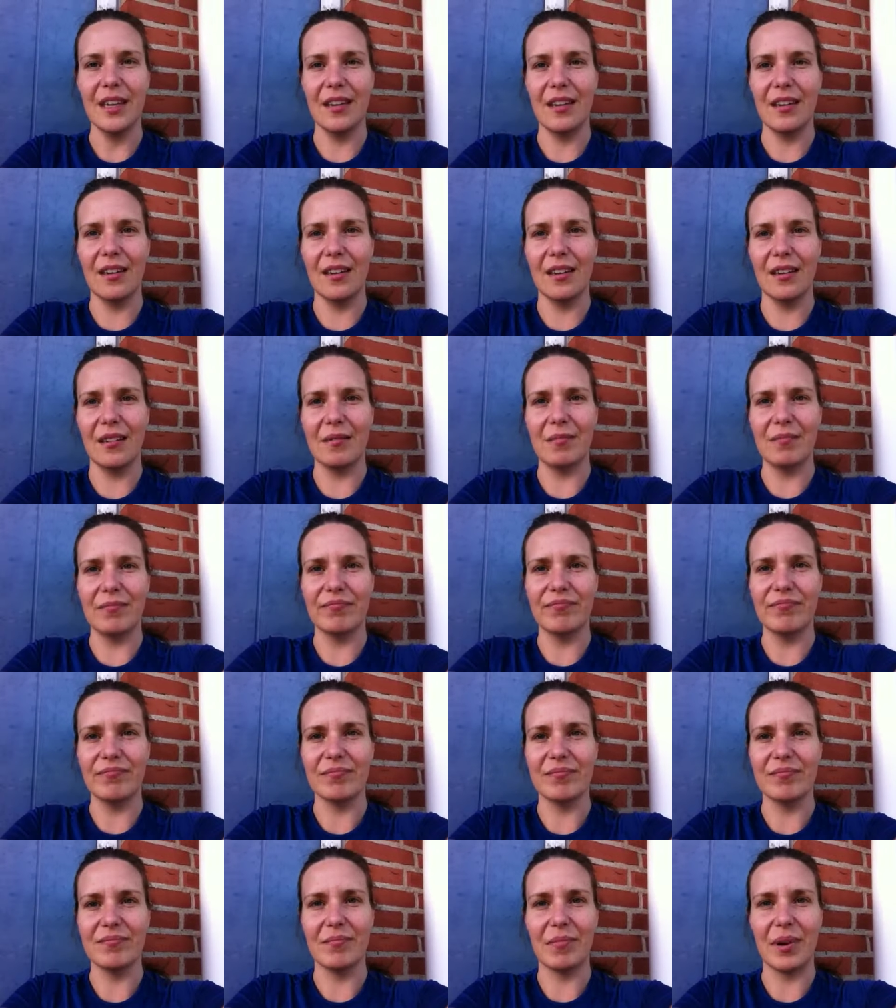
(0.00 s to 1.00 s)
um,
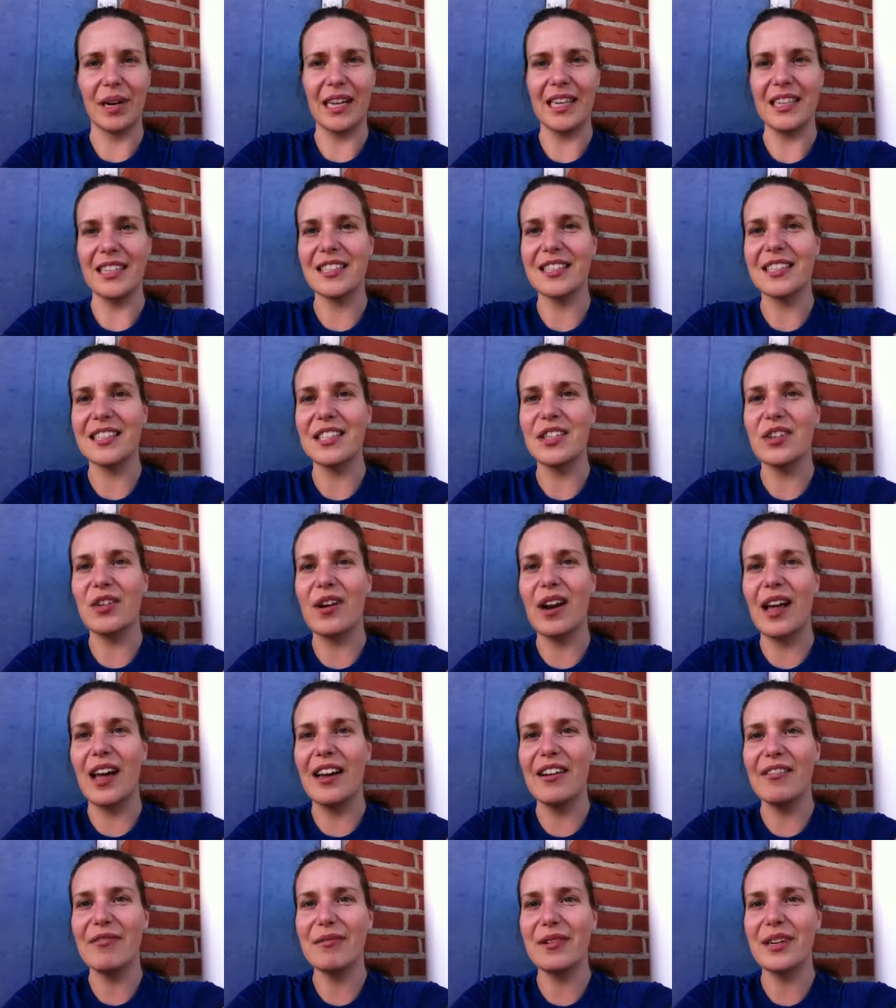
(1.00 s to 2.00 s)
places in your
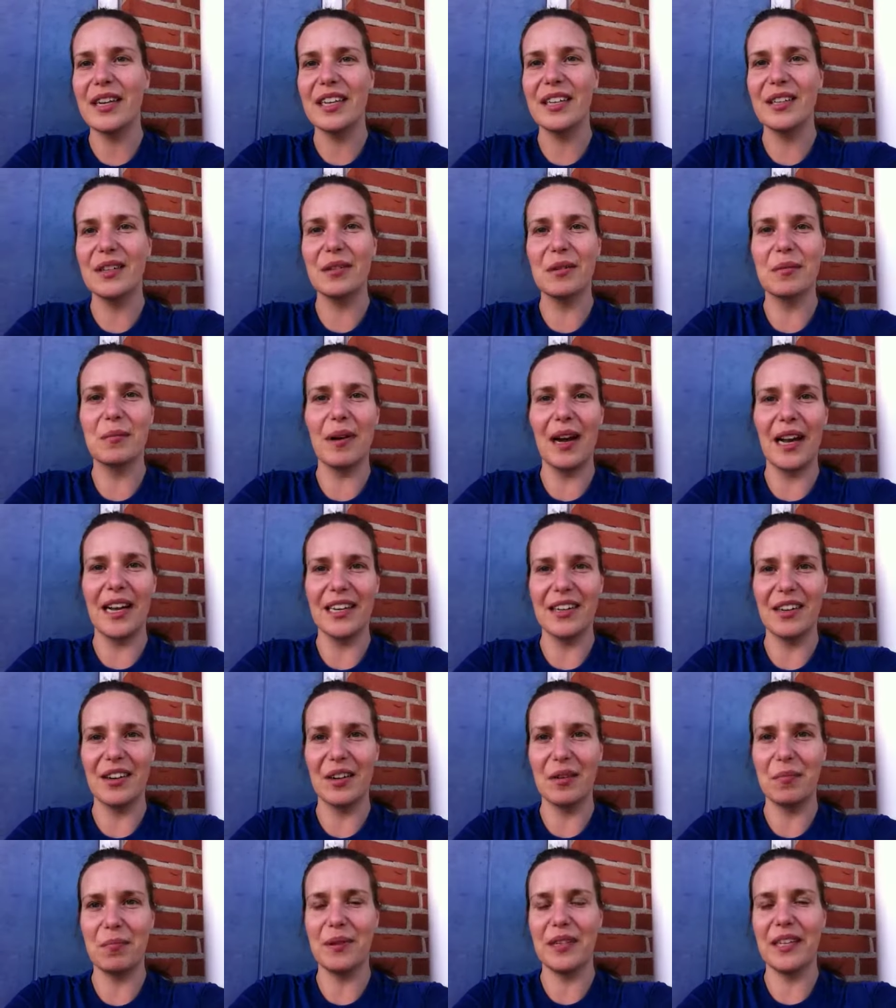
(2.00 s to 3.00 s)
life where you might
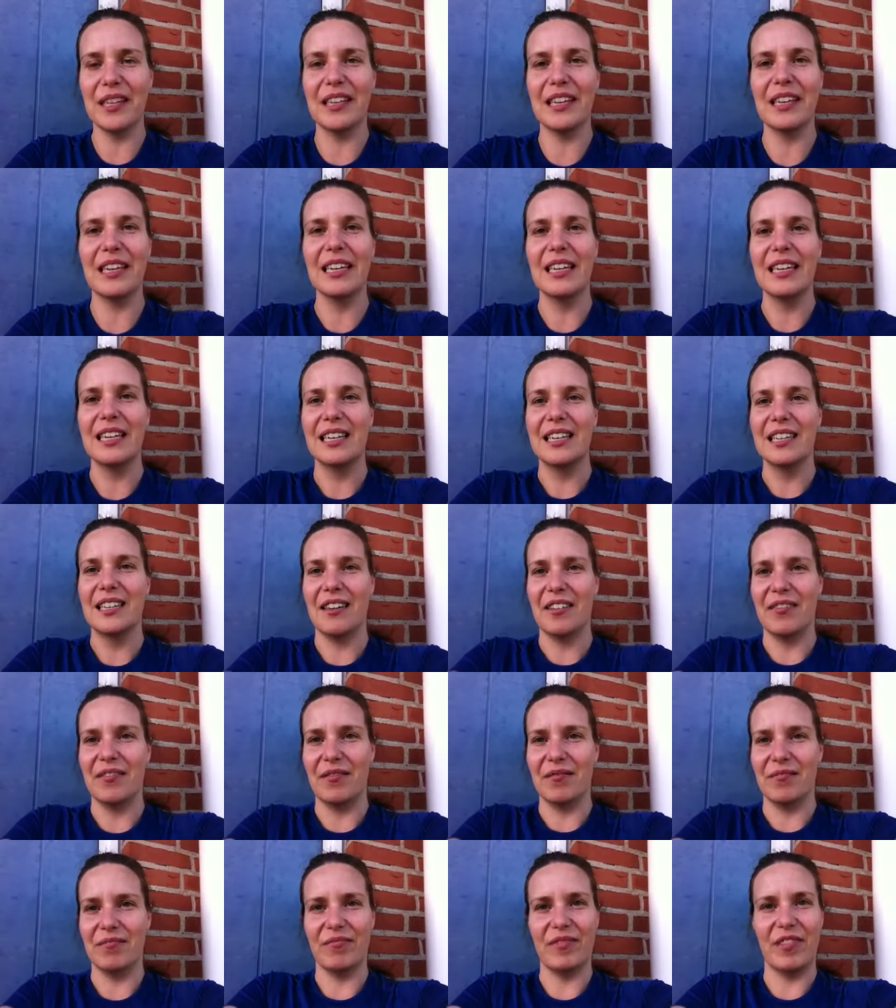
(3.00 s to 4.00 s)
not be
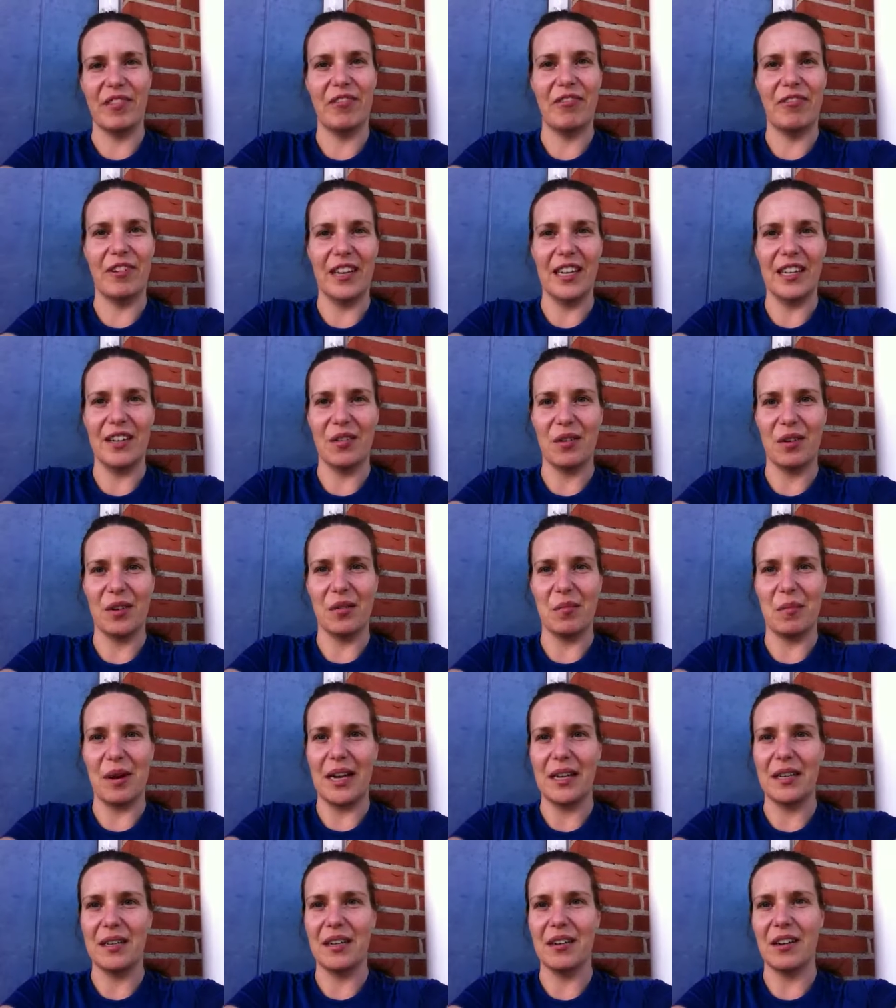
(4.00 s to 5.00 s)
fit or you
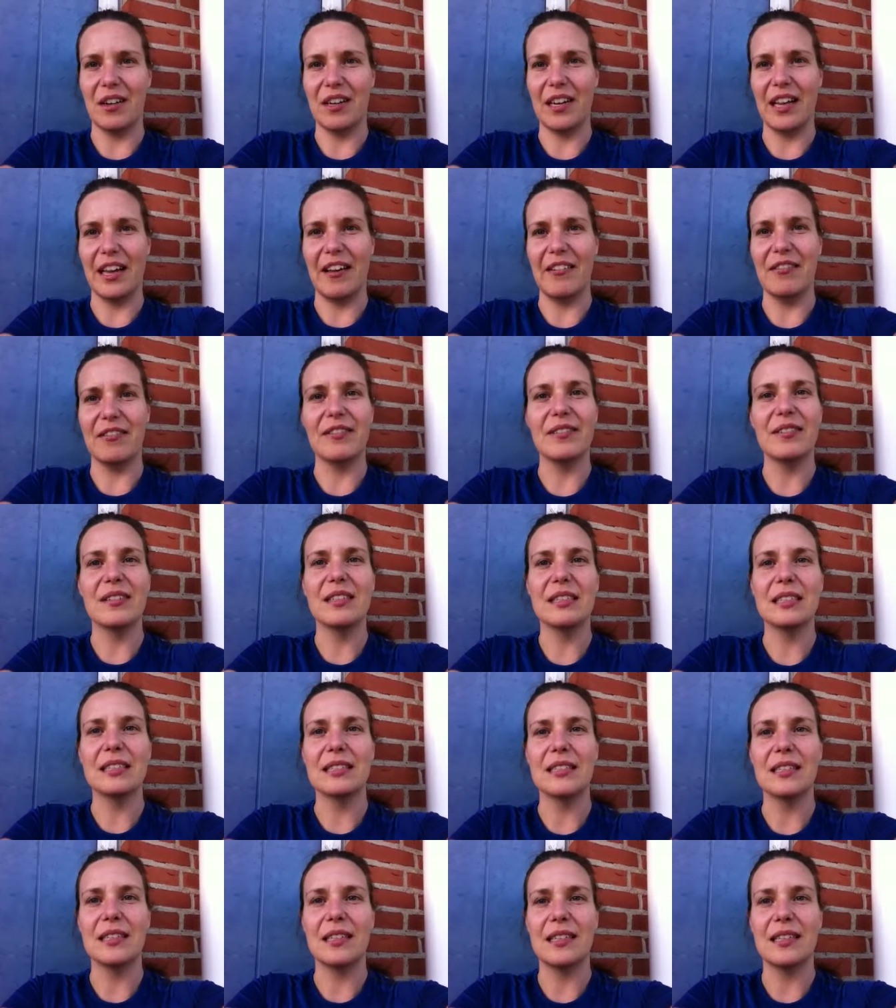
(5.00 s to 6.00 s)
might not have
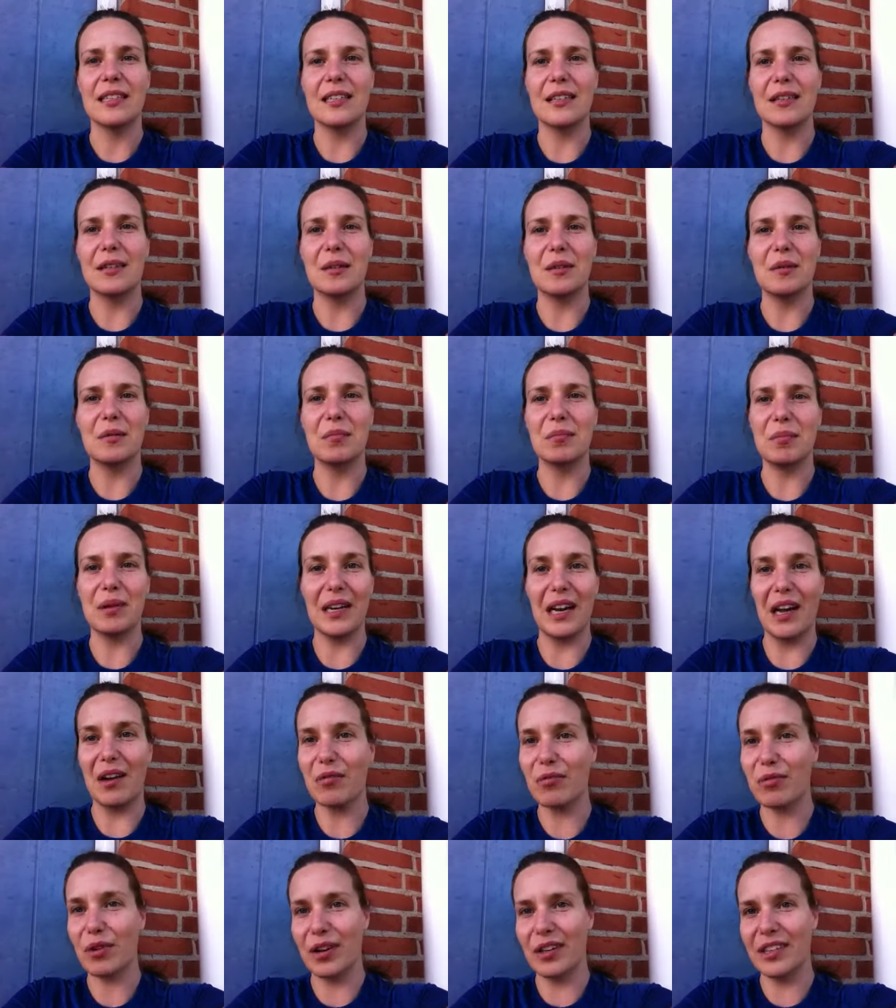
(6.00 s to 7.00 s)
uh, been
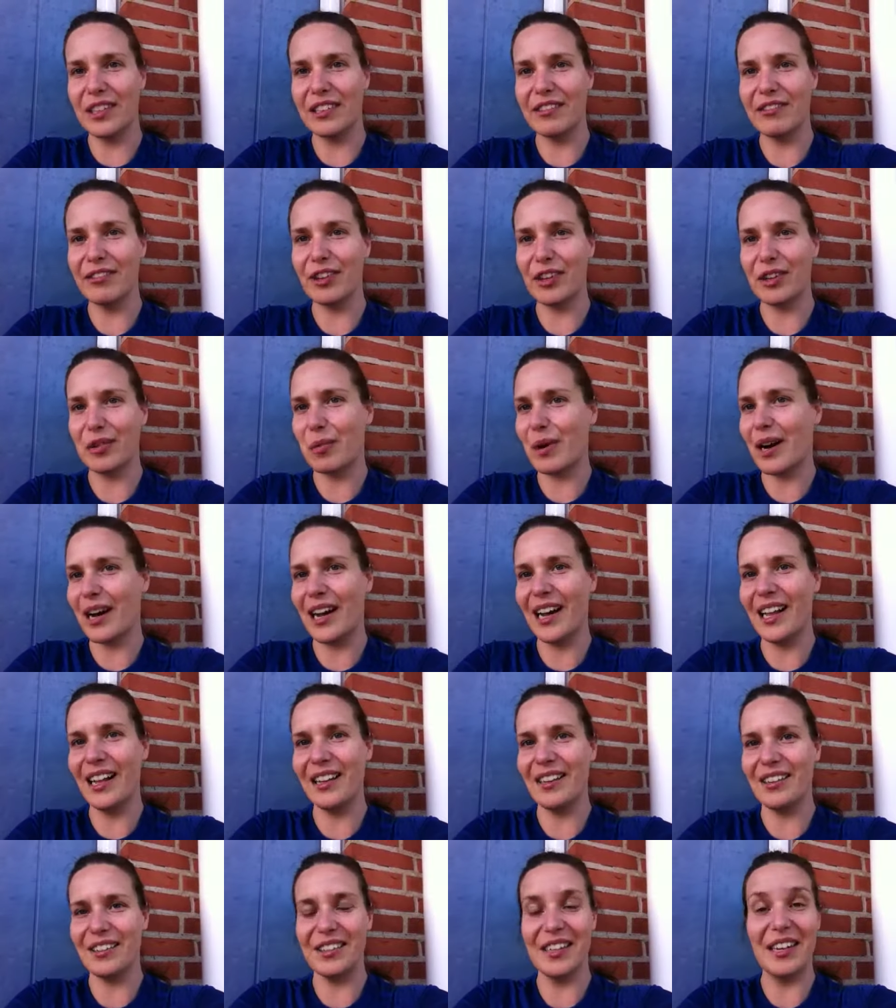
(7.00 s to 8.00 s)
out running for a
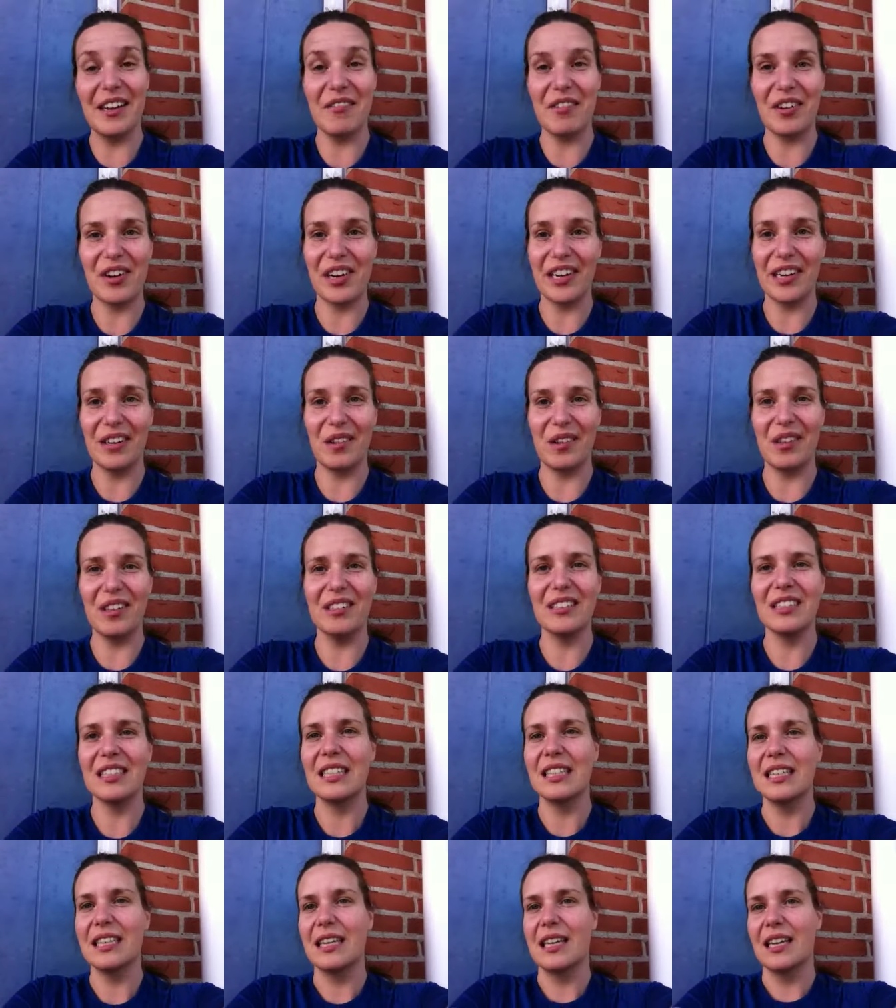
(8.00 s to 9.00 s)
while or never at all.
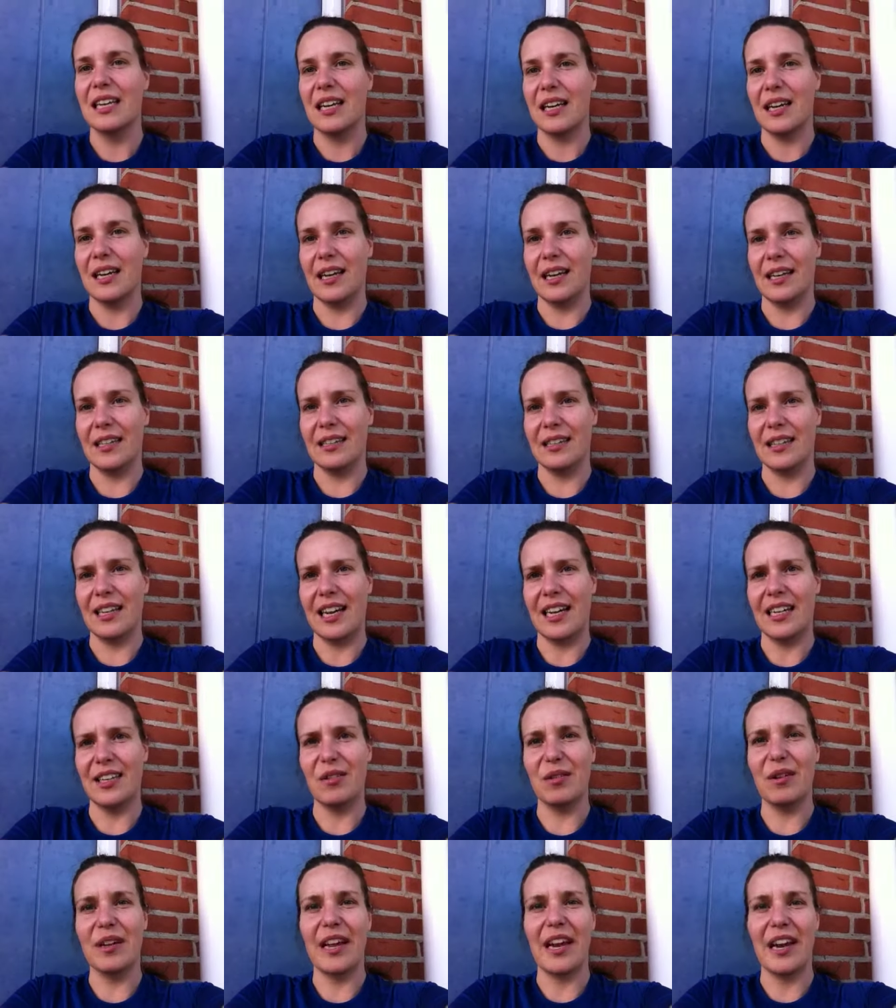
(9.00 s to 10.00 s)
And I
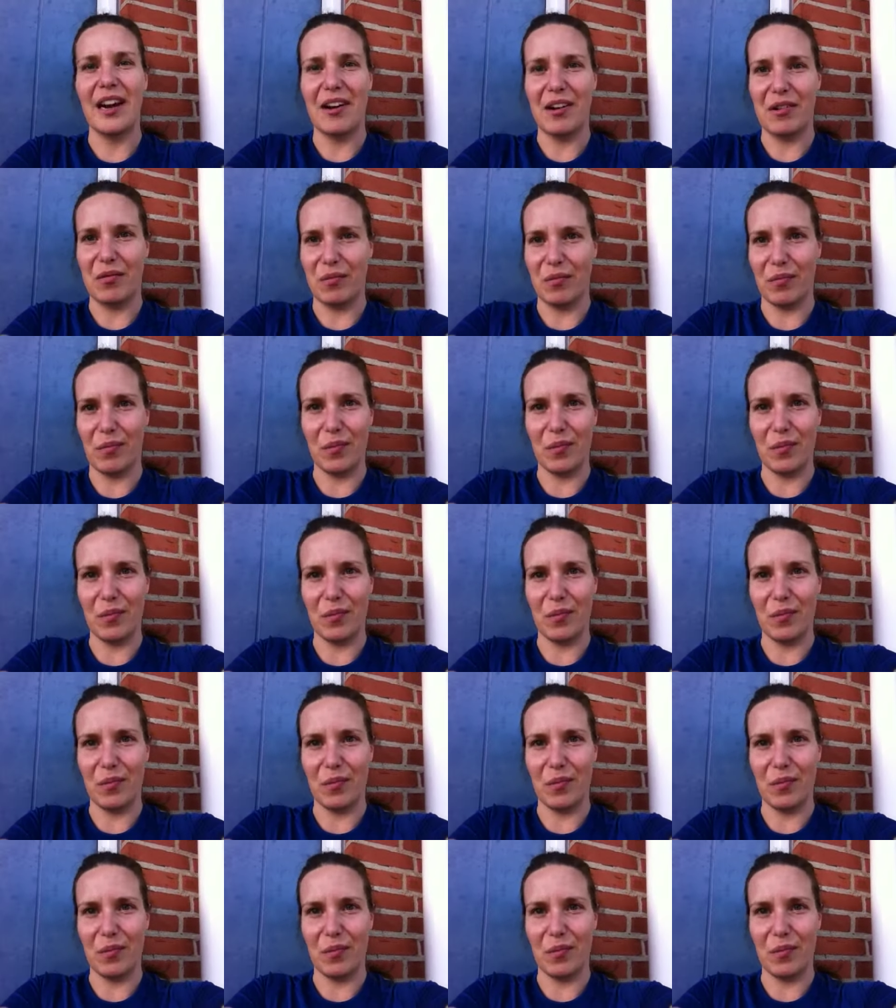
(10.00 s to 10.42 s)
don't care